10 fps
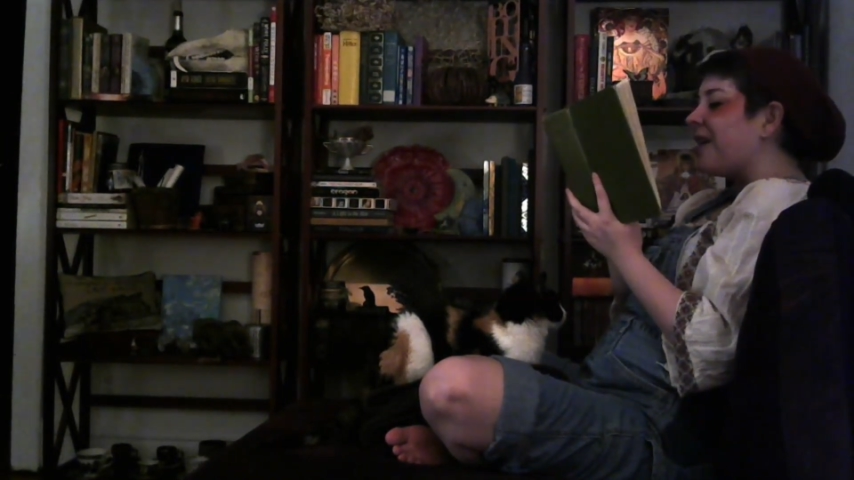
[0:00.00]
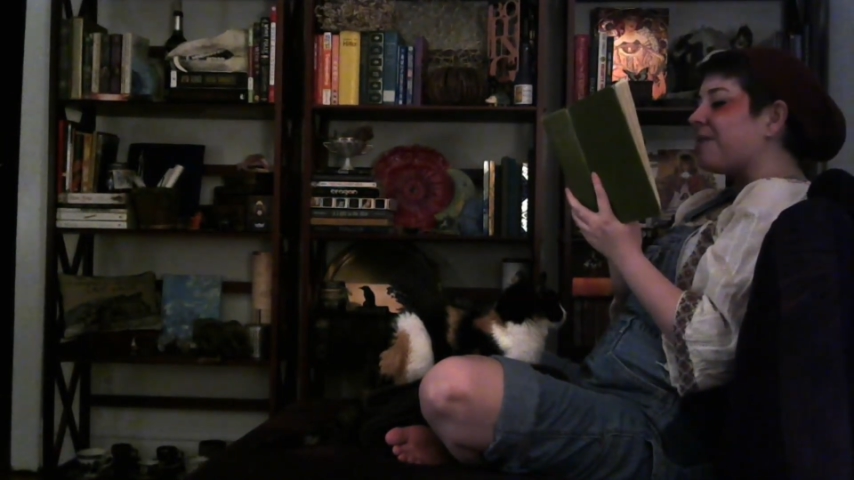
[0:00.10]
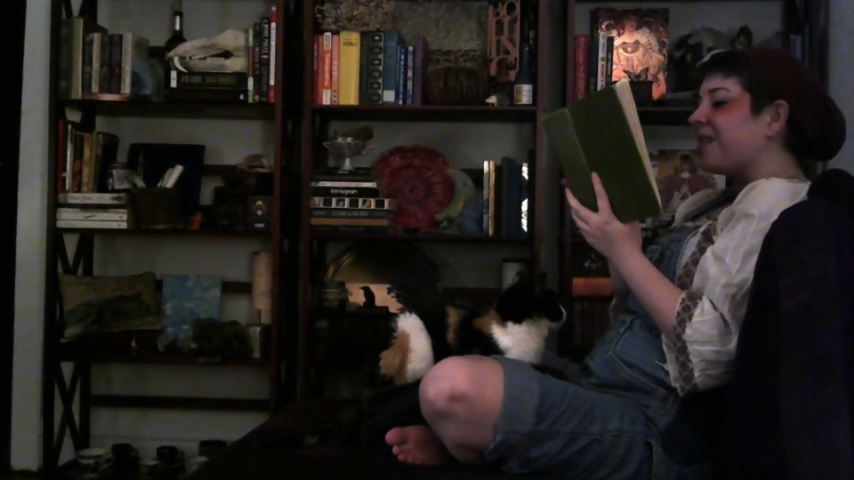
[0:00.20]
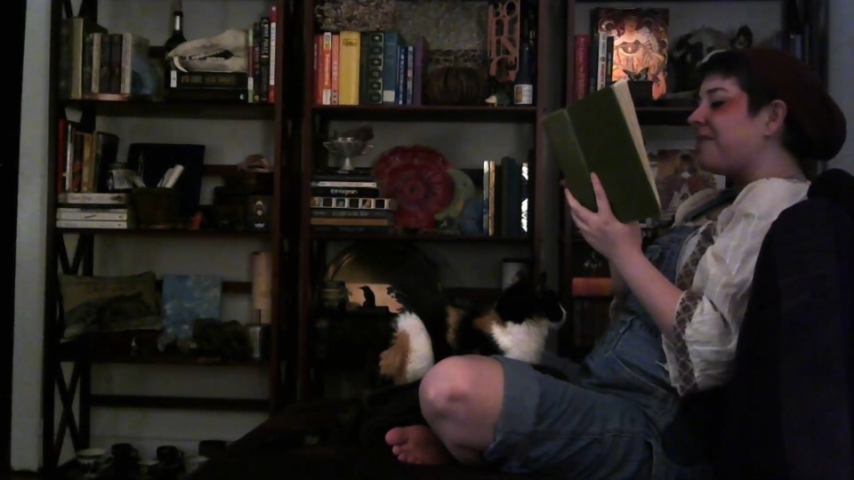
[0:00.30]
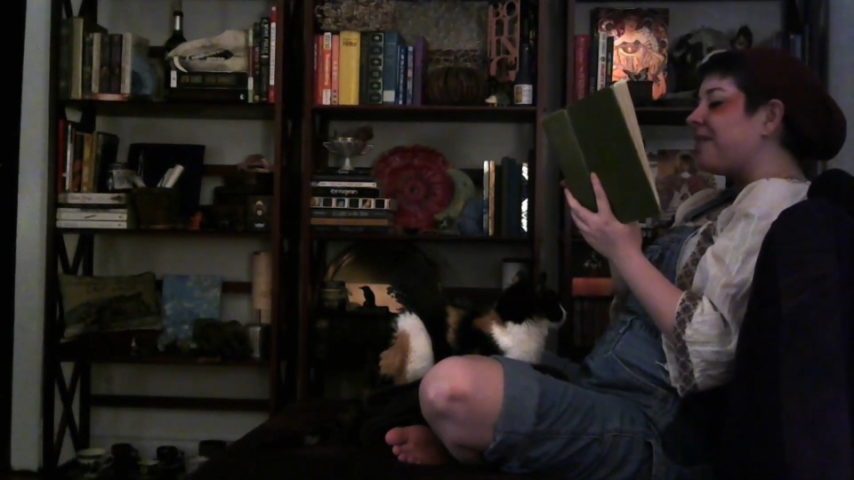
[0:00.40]

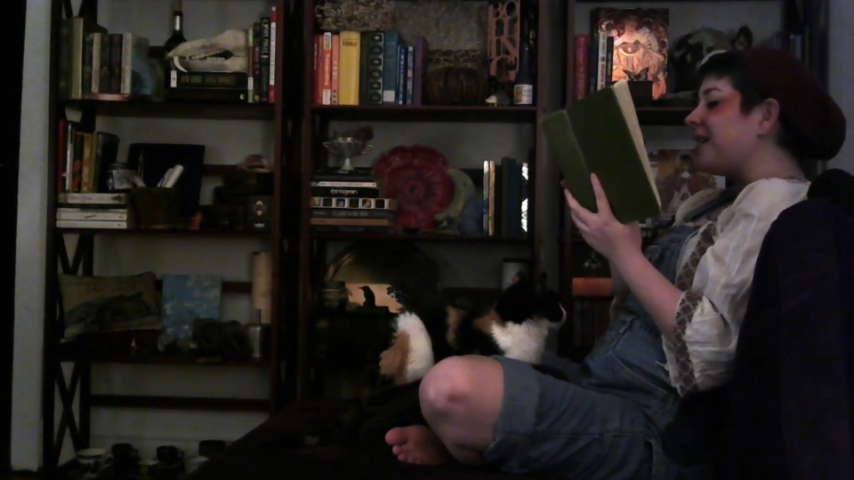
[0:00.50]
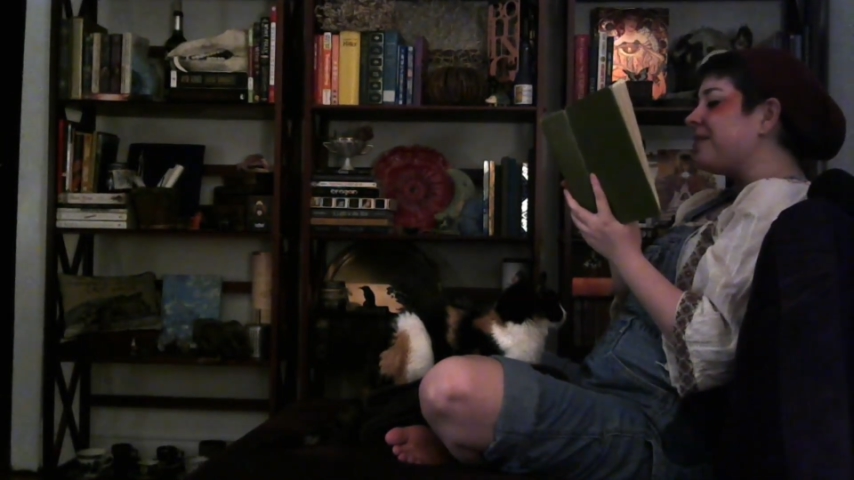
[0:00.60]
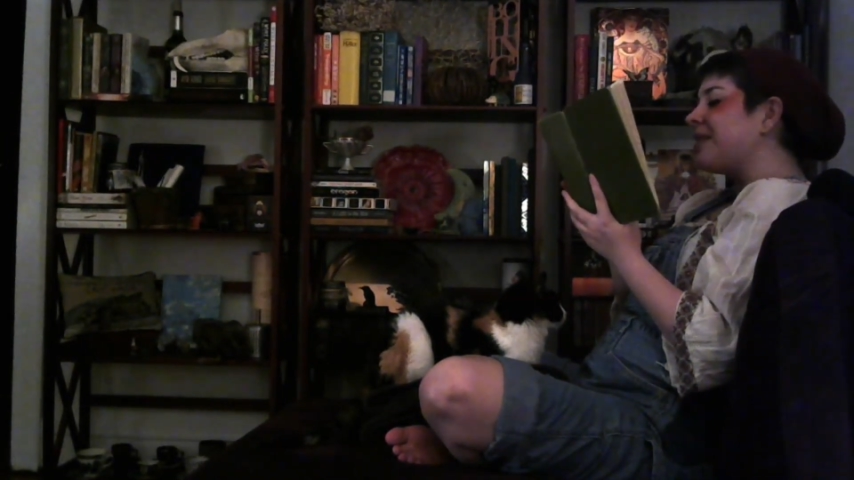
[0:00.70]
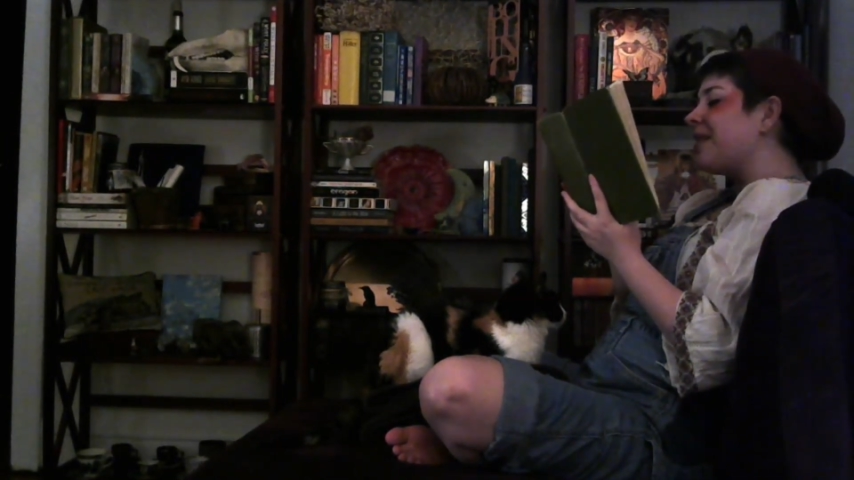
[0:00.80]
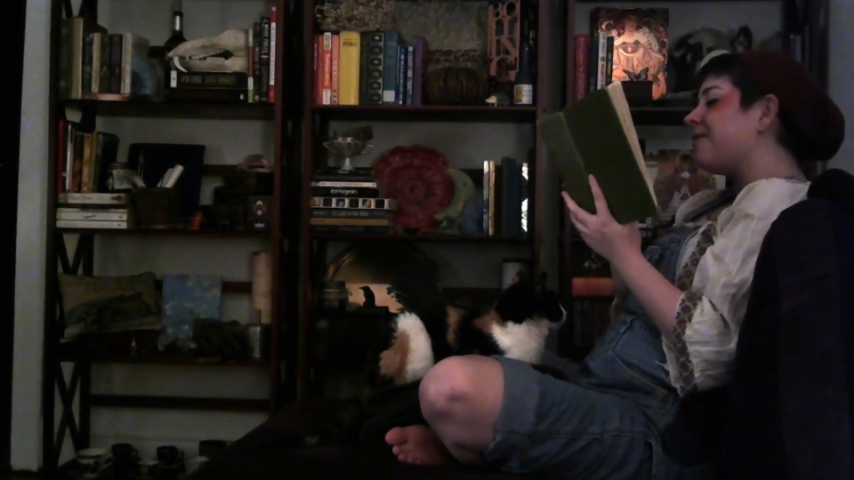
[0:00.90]
may make
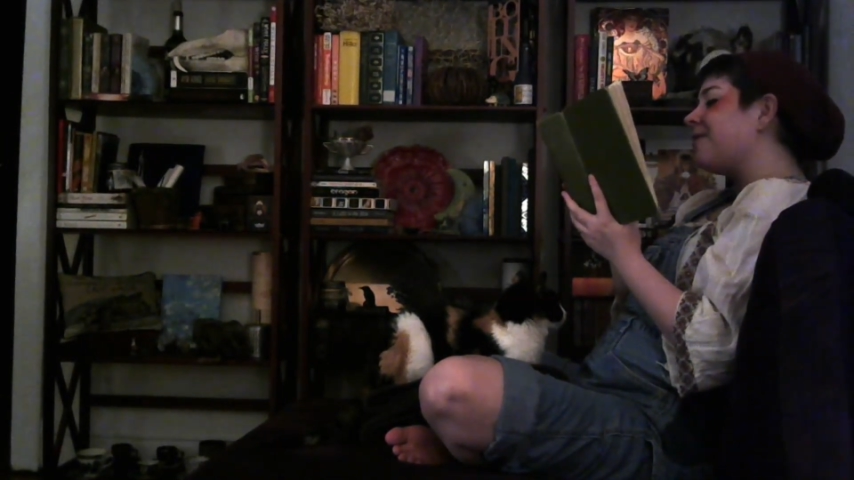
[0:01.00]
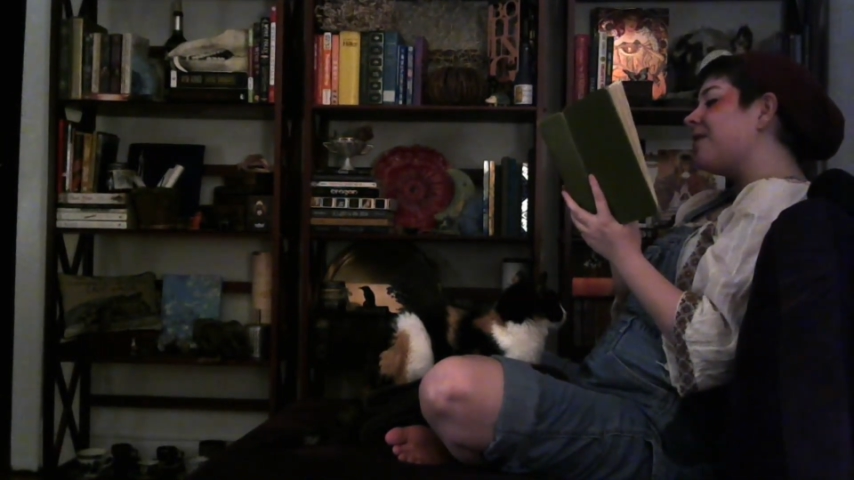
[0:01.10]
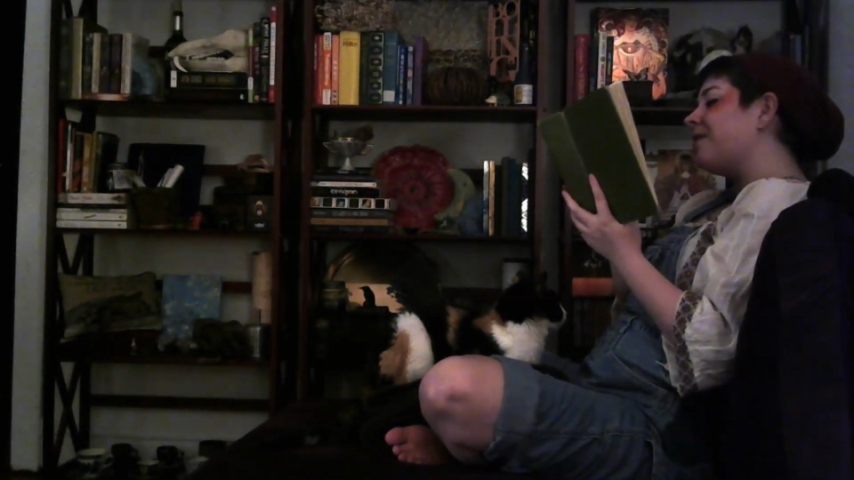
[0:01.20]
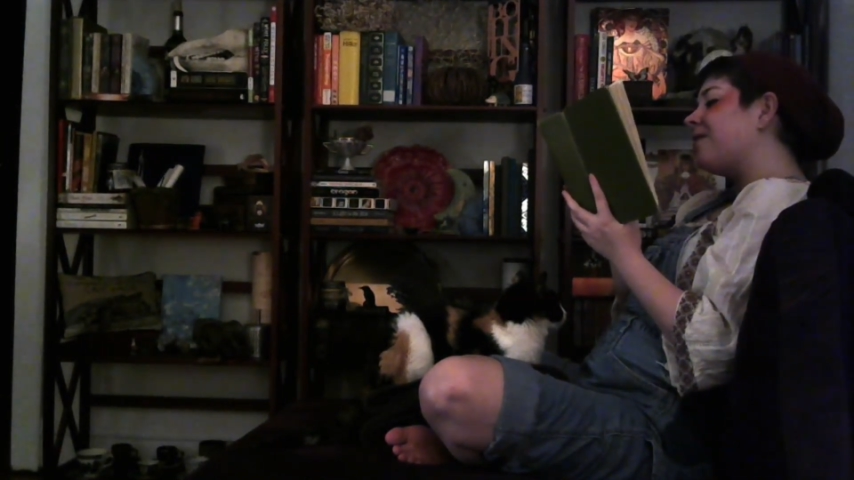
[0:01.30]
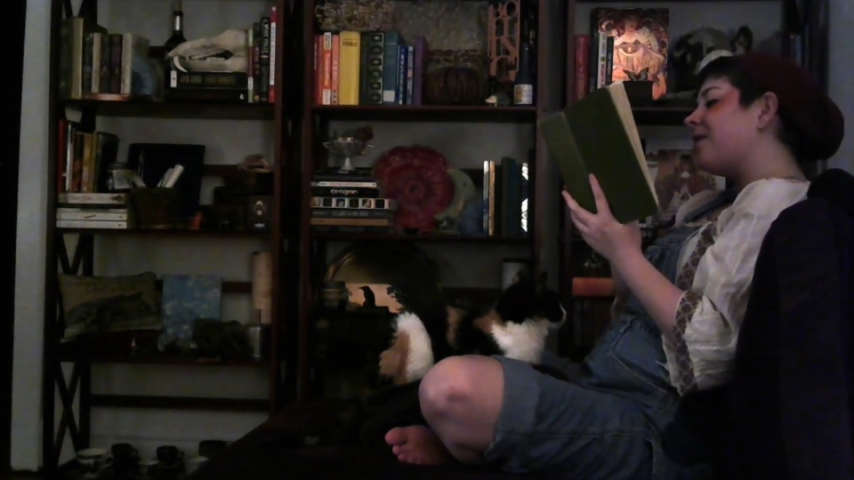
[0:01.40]
himself
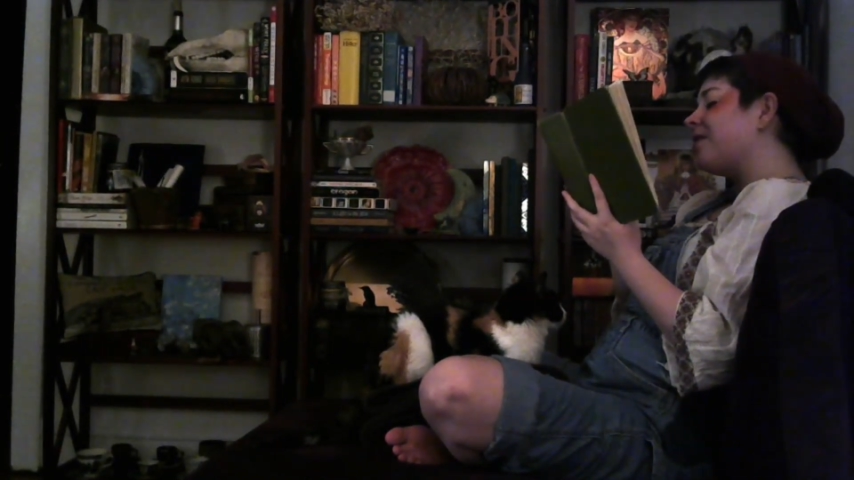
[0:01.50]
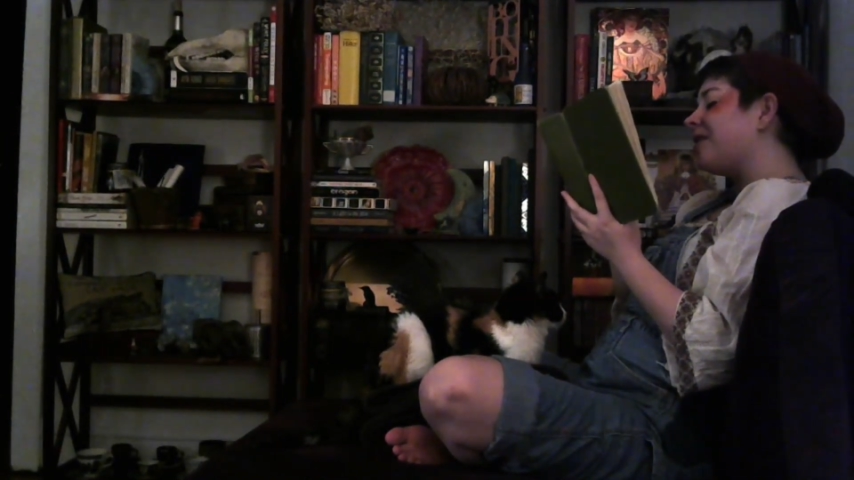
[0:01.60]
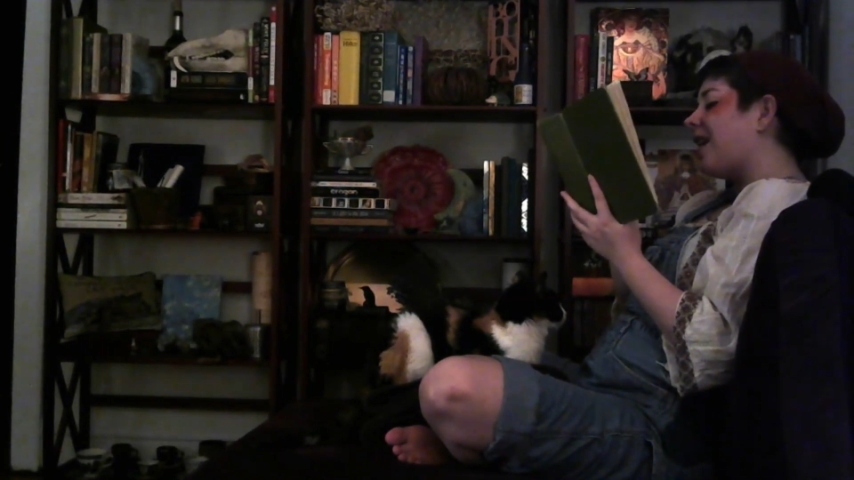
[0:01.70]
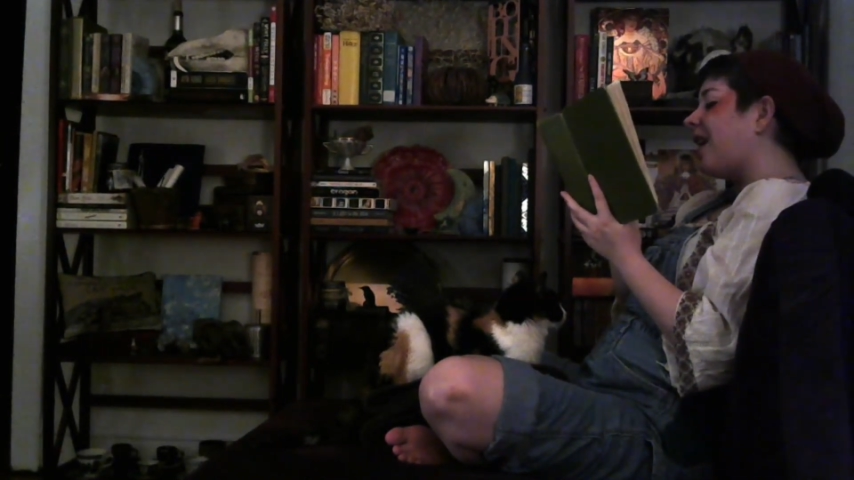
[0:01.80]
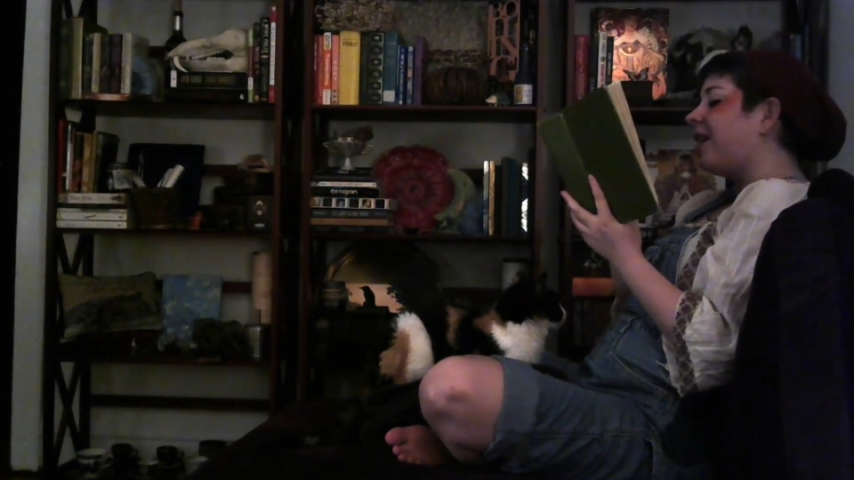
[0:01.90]
a fur
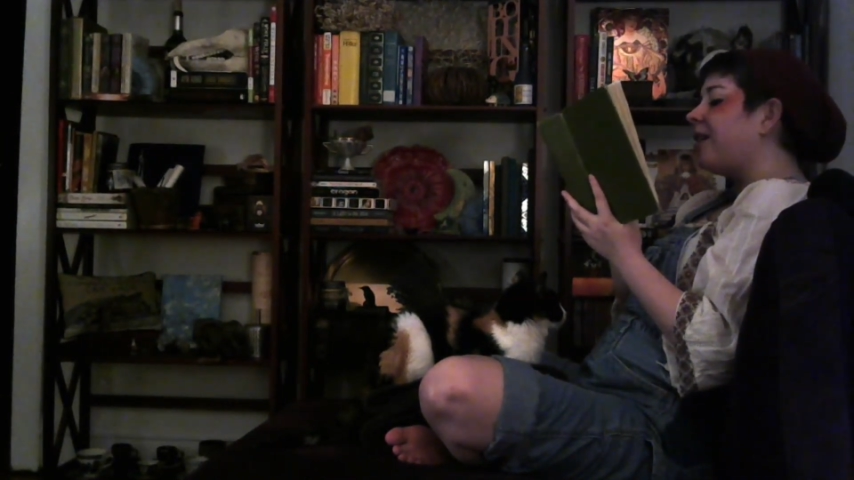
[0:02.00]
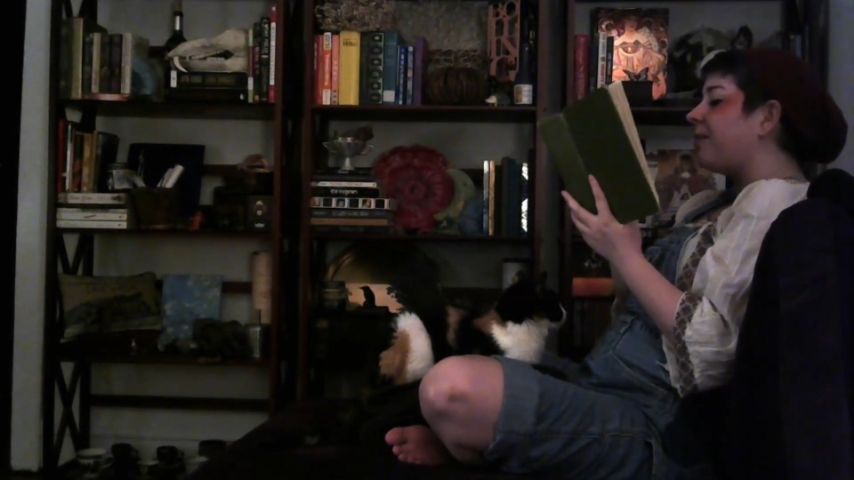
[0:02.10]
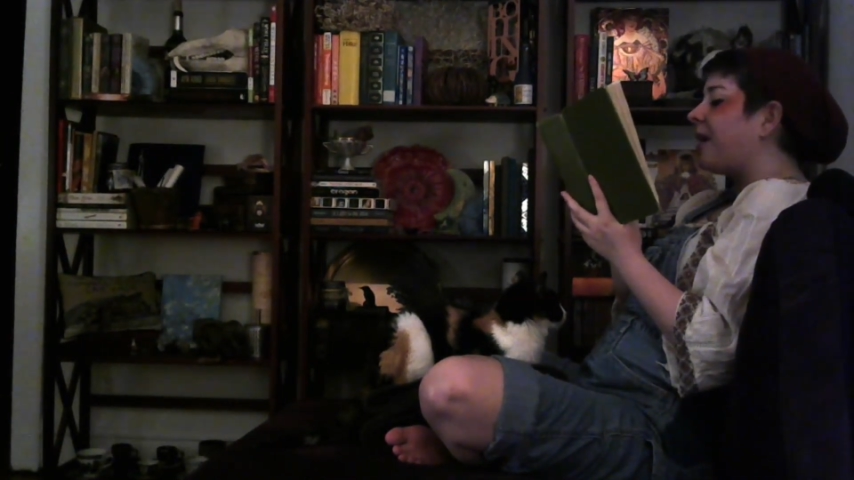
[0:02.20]
cap